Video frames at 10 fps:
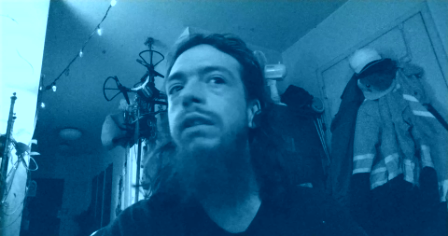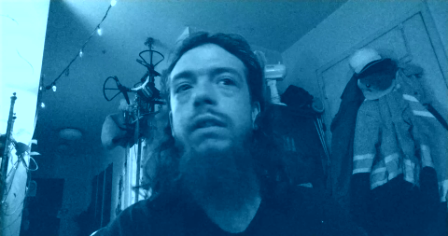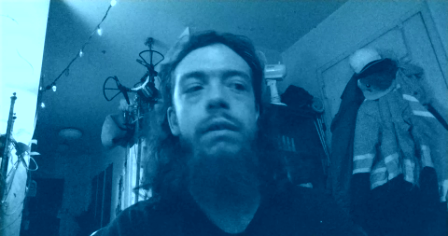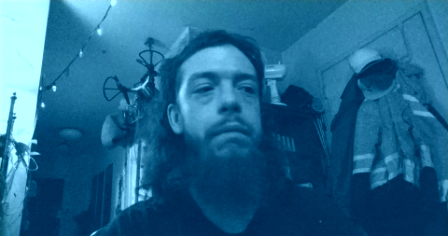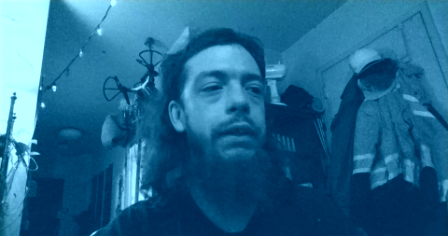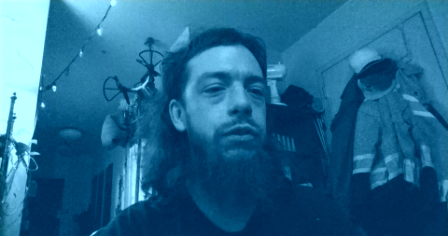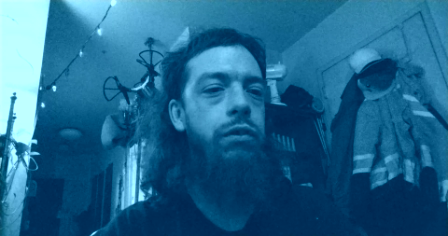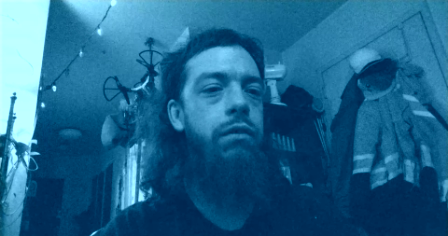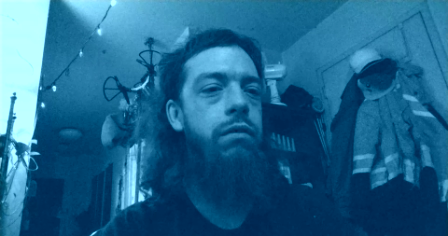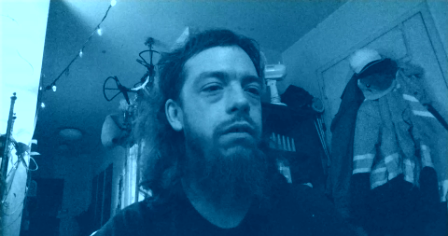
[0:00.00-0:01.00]
the
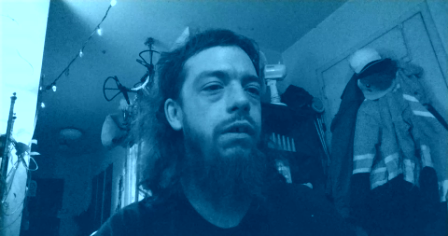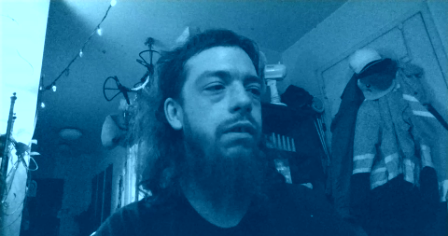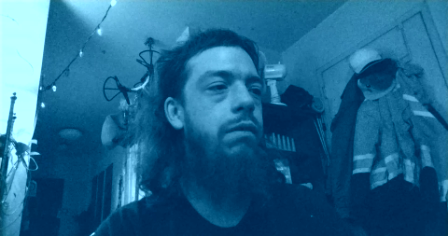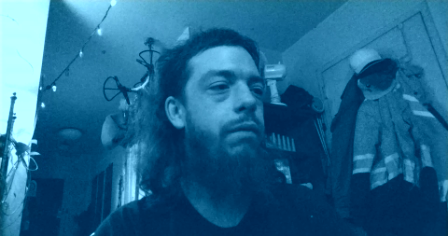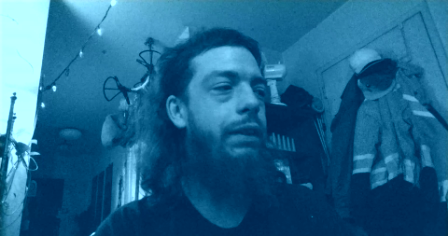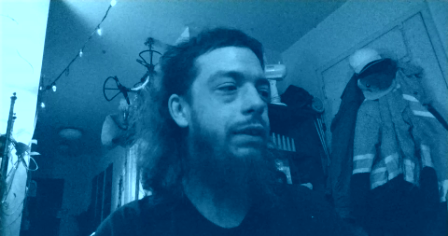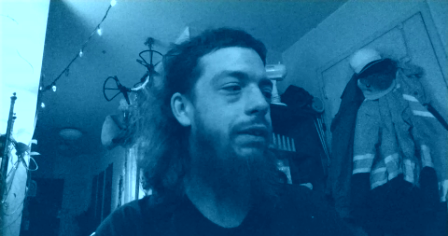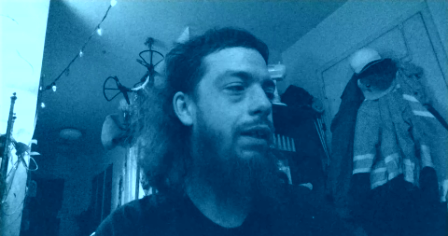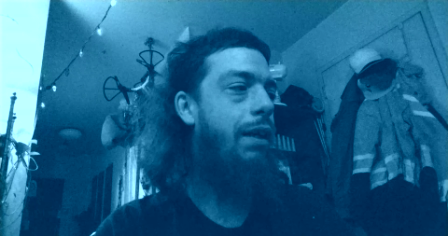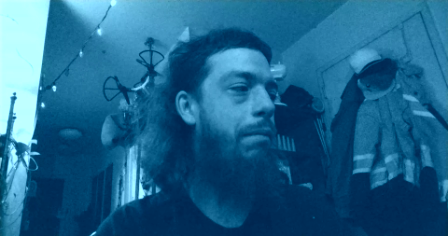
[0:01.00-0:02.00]
Metro, which
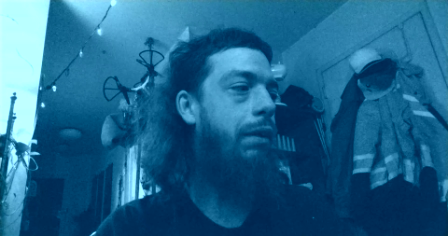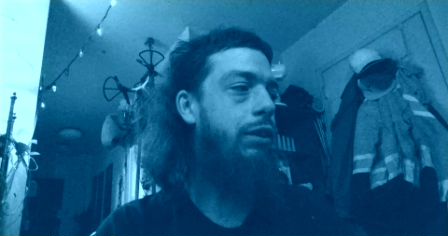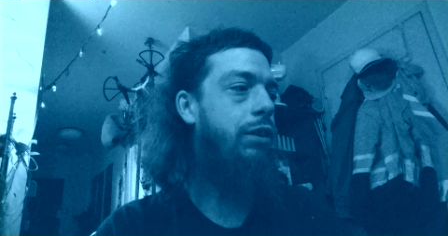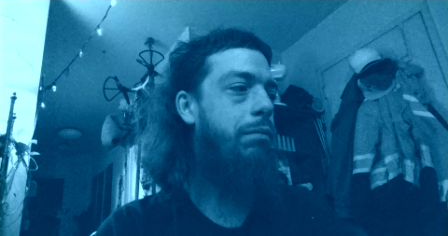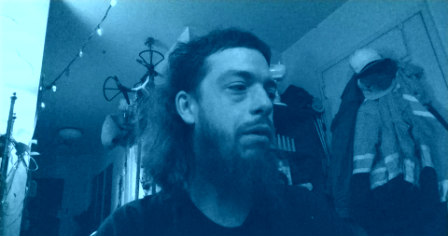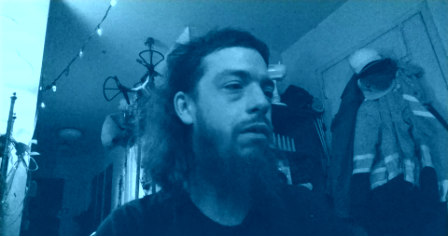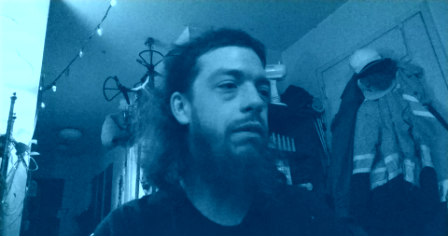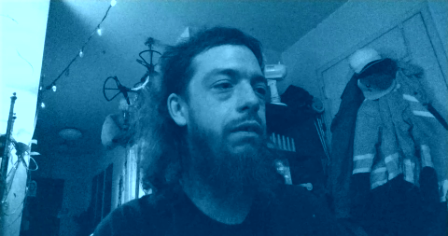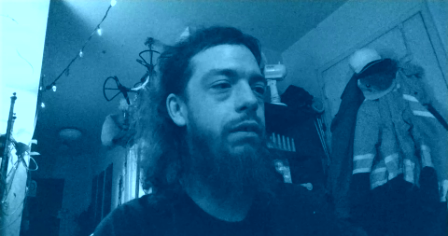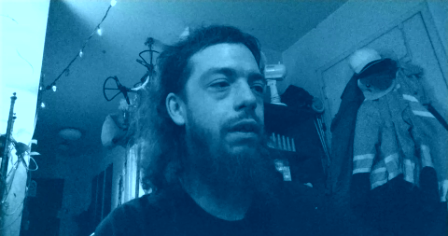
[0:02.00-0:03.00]
is uh, much
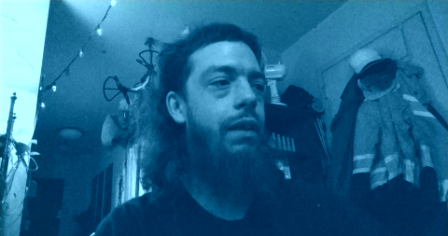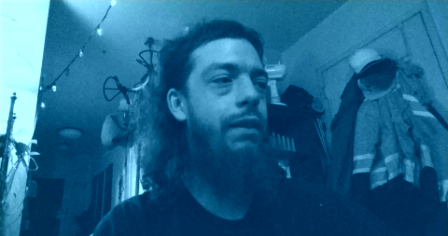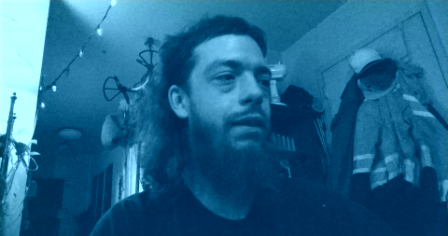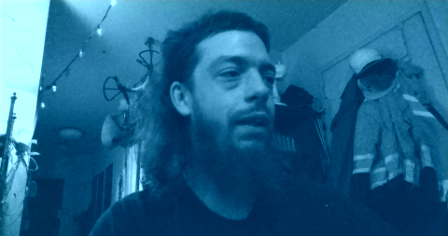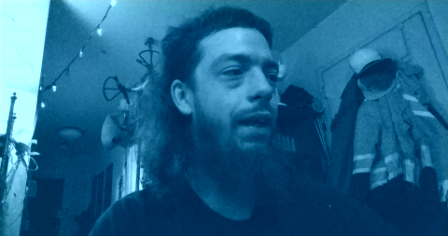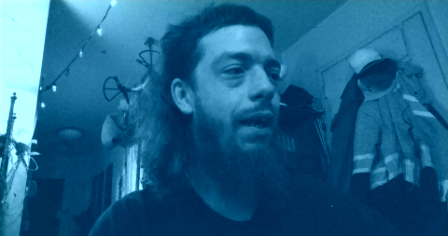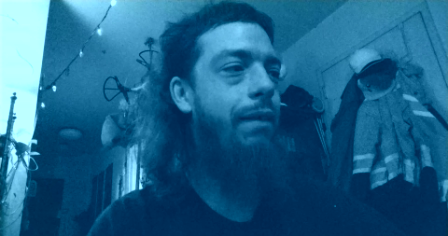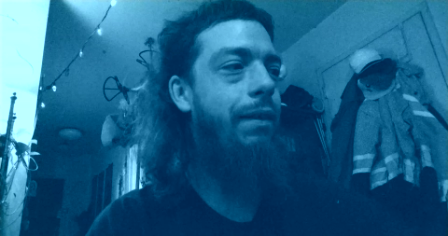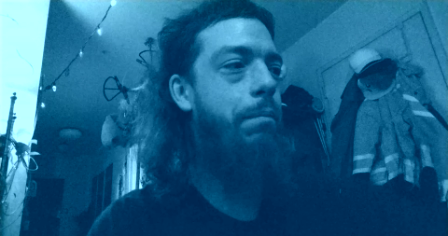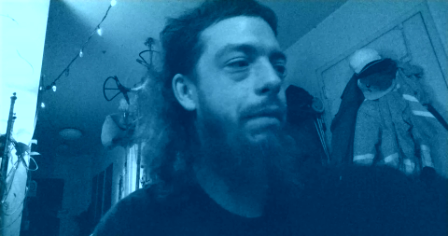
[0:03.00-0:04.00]
smaller. I think I
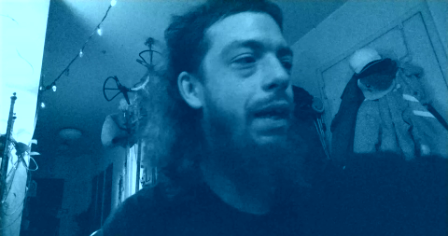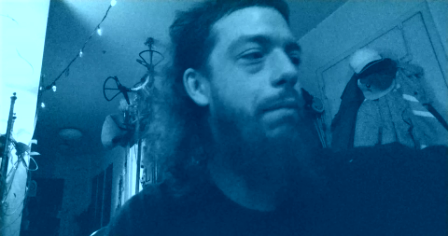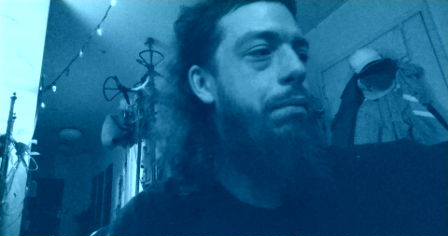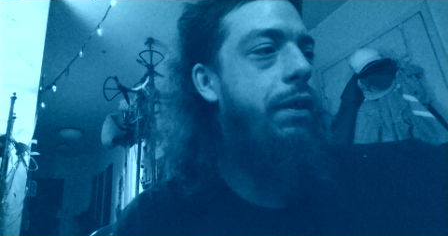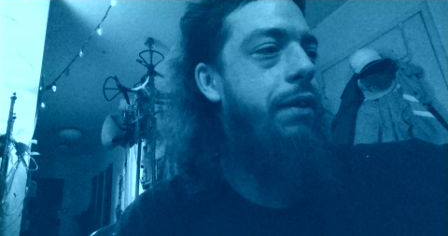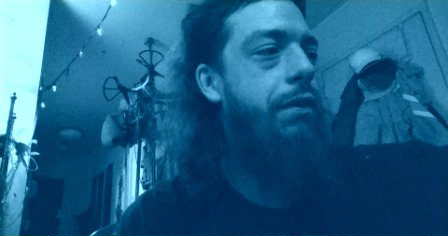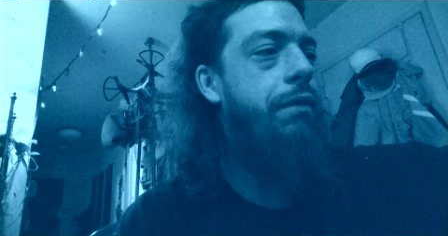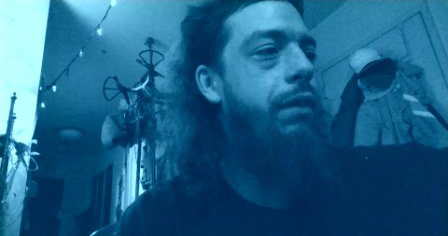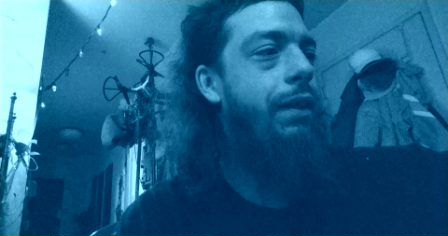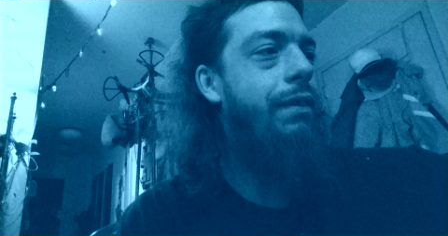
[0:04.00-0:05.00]
have the map here.
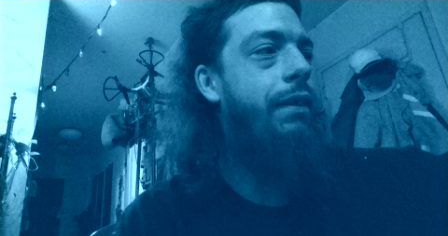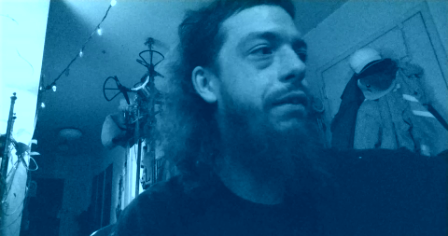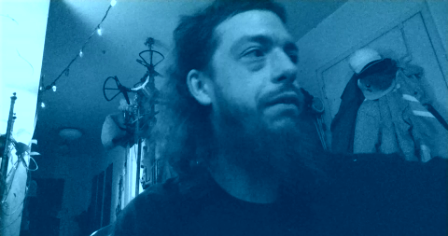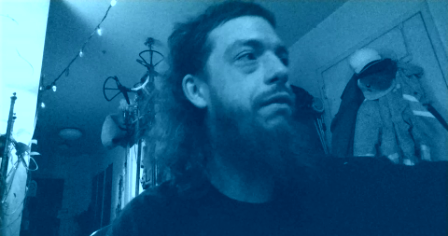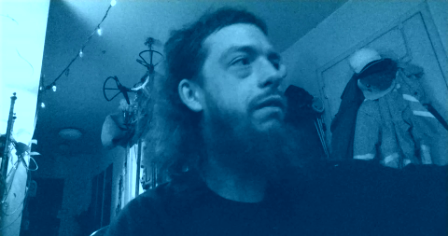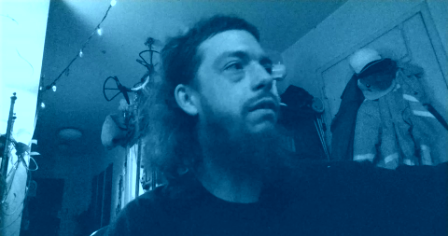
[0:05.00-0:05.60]
Yes, I do.